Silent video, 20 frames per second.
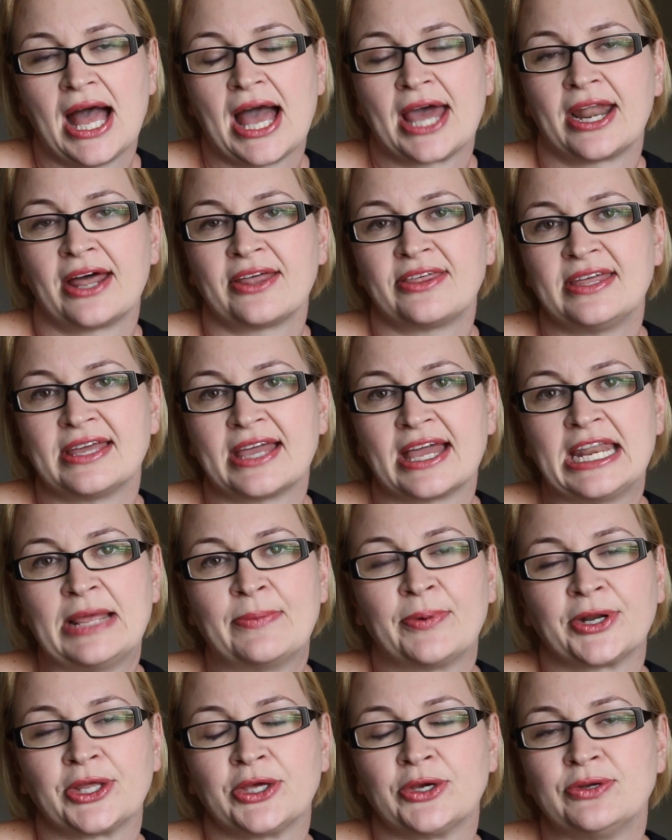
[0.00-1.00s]
And I think
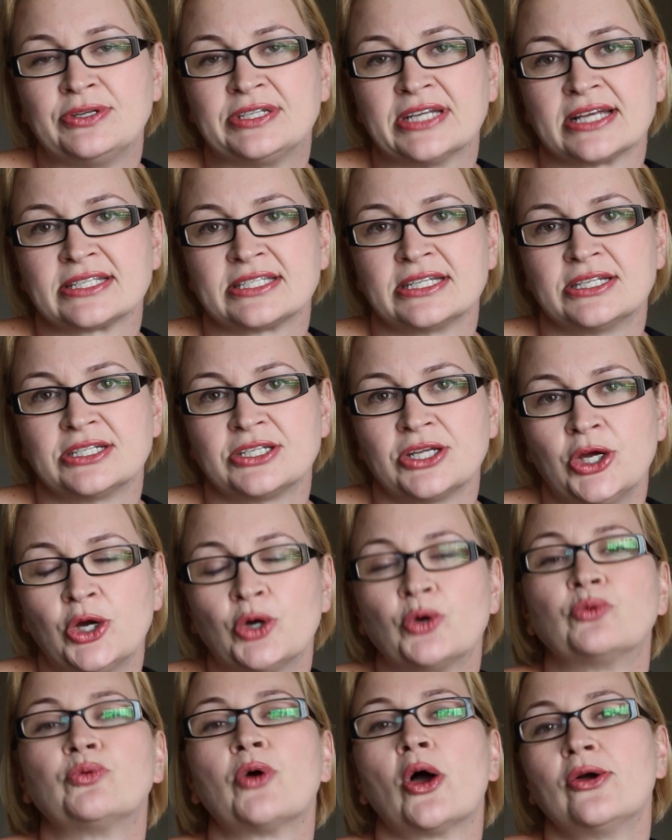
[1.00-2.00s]
anybody who doesn't
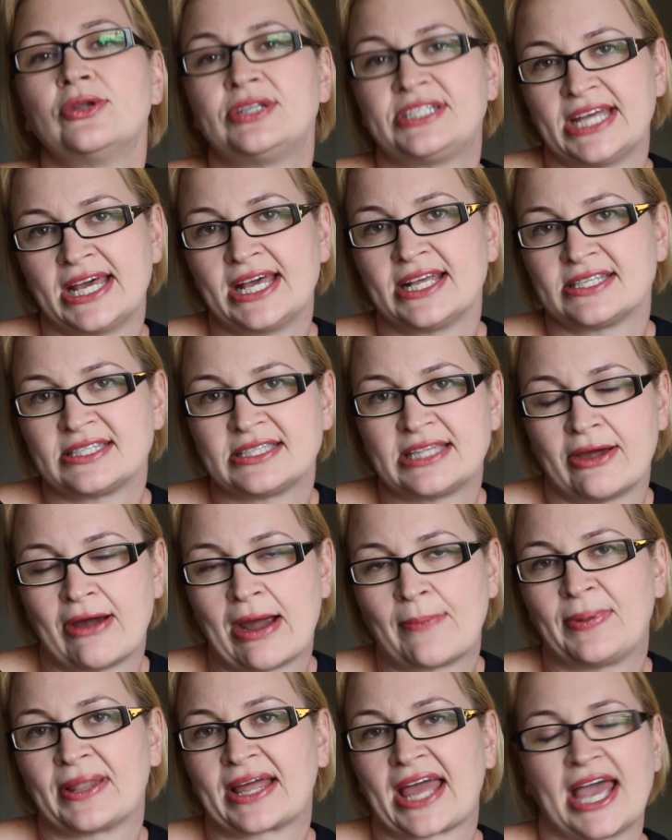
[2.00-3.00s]
road test their
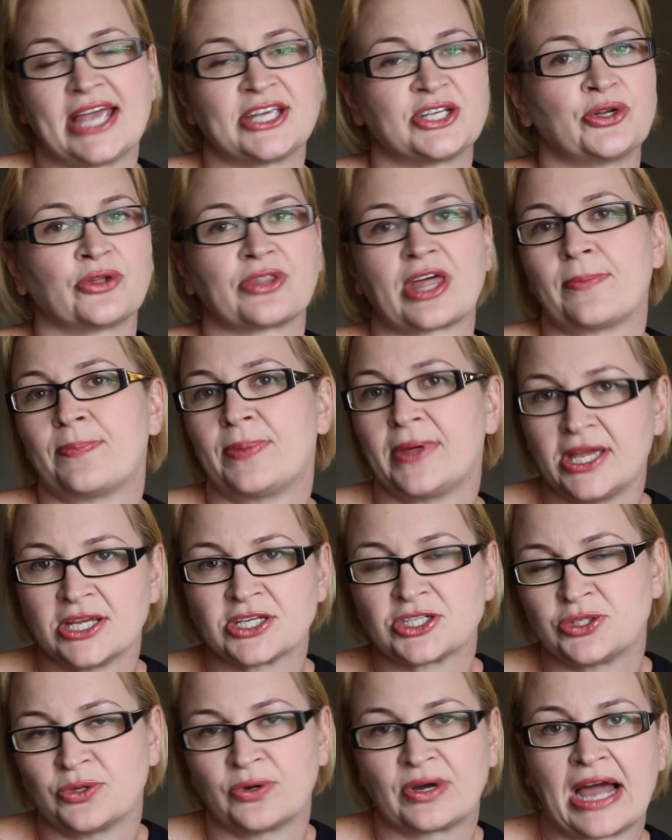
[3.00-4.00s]
application or their
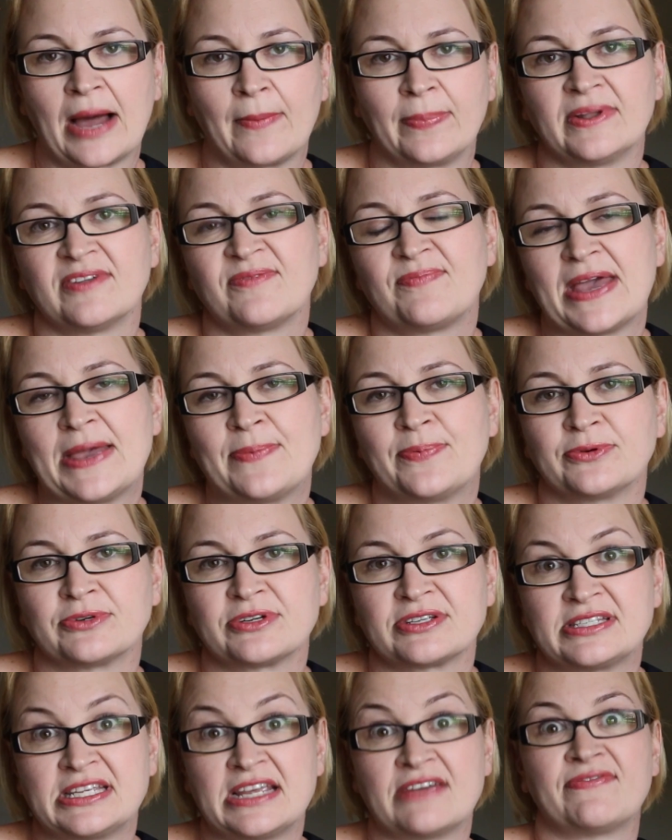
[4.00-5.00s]
pitch to a couple of people
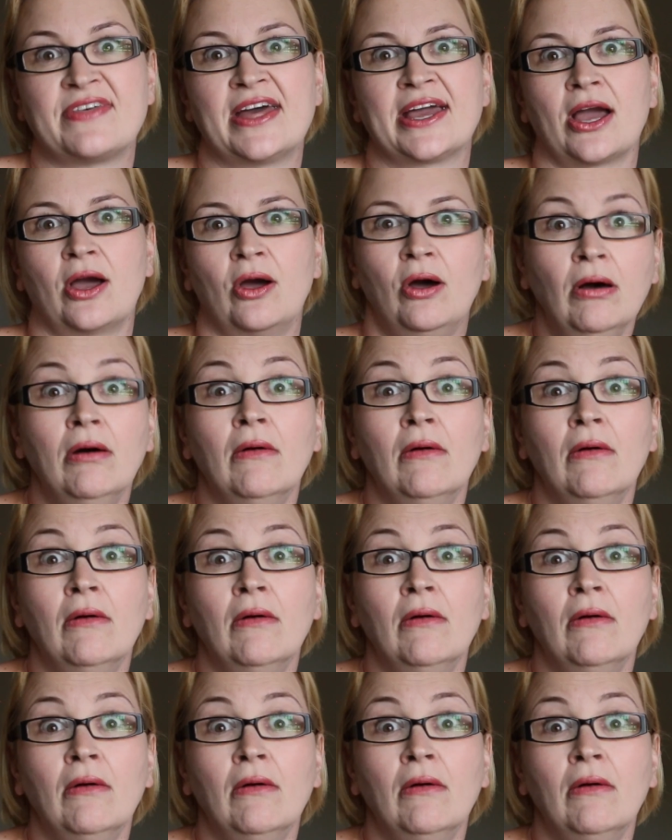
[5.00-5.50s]
to see if they go,